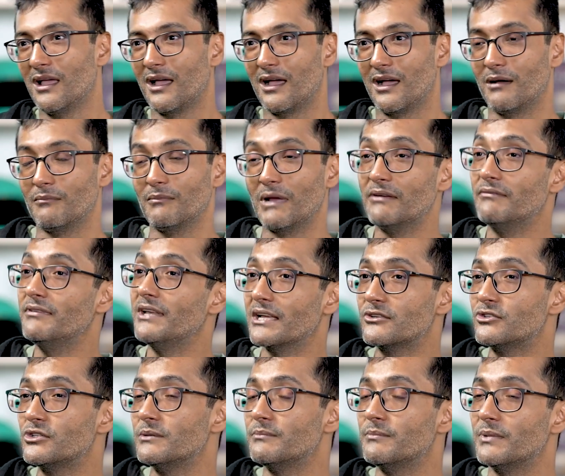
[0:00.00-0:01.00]
and we
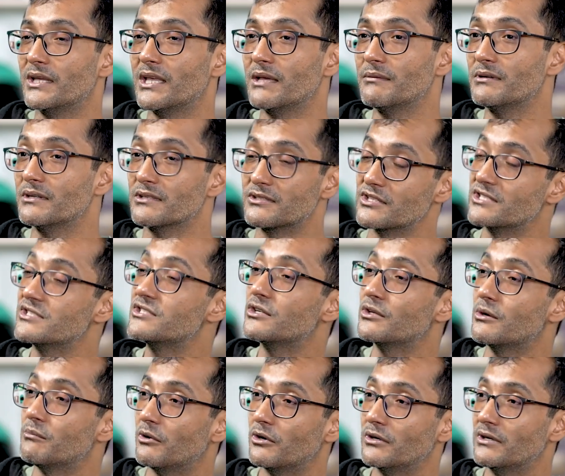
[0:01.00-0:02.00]
actually became an essential
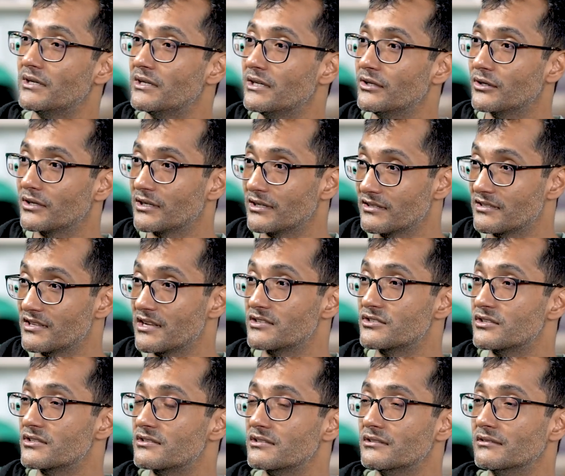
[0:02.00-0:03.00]
commodity or an
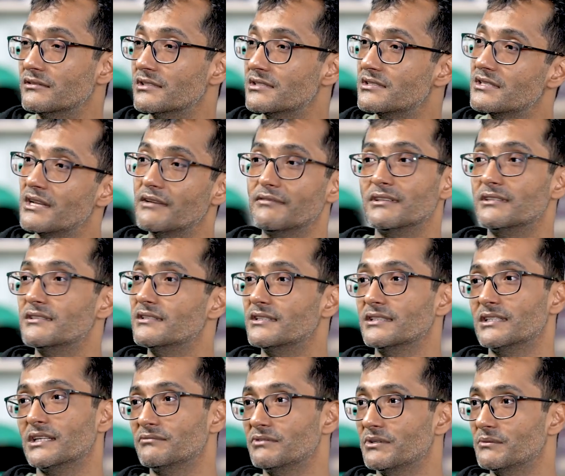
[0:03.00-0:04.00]
essential service in every city
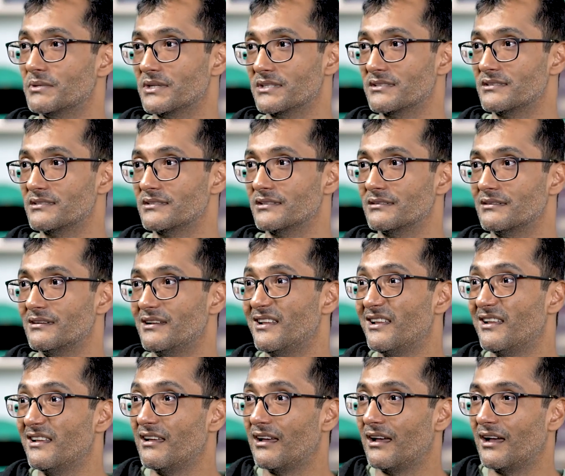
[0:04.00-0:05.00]
that we were present in,
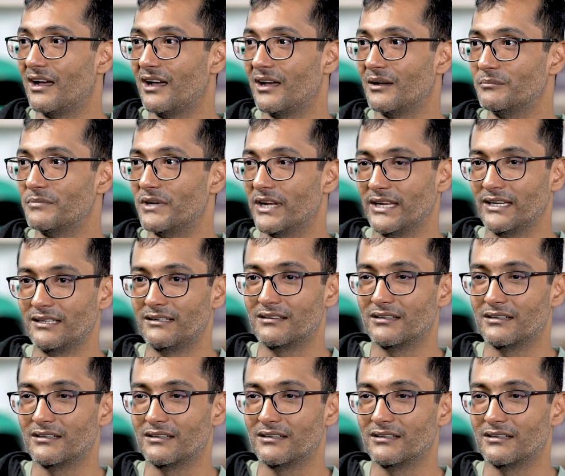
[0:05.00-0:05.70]
right?